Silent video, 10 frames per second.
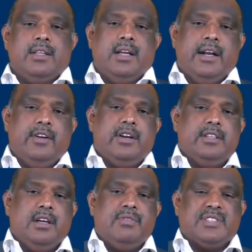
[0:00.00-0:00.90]
What are the
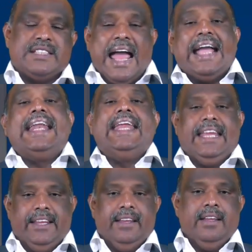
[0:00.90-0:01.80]
advantage of
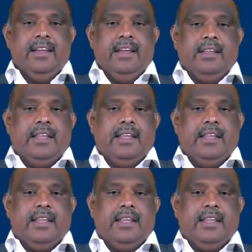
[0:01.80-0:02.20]
staggering